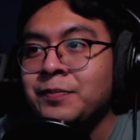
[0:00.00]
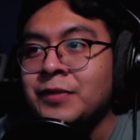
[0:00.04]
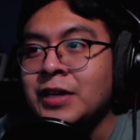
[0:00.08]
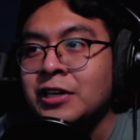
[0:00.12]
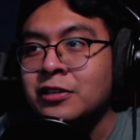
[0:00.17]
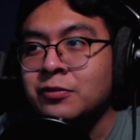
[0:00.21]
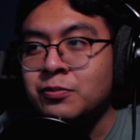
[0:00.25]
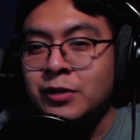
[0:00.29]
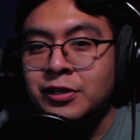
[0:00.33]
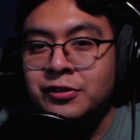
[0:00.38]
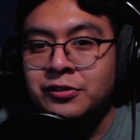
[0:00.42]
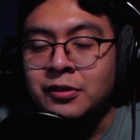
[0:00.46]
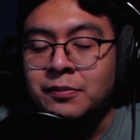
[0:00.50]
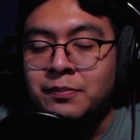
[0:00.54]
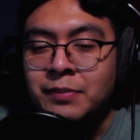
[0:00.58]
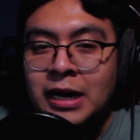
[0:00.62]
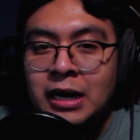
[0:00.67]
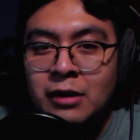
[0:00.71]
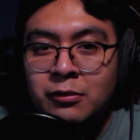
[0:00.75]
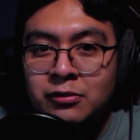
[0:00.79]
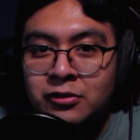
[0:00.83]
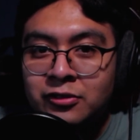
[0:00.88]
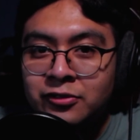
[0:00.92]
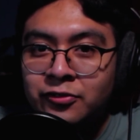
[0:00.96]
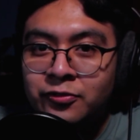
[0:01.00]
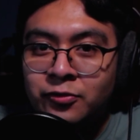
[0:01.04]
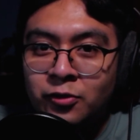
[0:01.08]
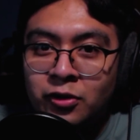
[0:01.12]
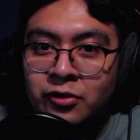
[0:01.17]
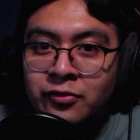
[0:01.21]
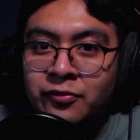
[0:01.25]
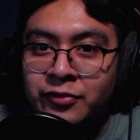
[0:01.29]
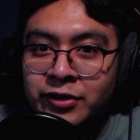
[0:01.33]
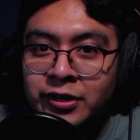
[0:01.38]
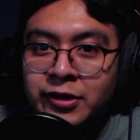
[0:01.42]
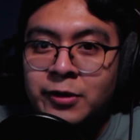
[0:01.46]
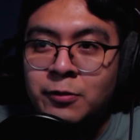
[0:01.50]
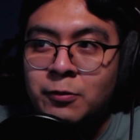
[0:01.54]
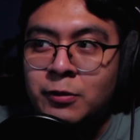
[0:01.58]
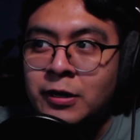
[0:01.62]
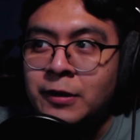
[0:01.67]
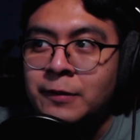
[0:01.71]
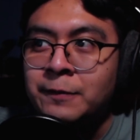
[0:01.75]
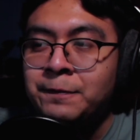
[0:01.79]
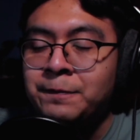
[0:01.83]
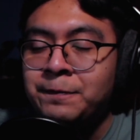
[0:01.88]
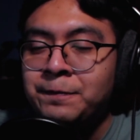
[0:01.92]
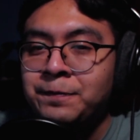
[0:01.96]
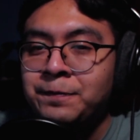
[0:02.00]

express the power of form very well.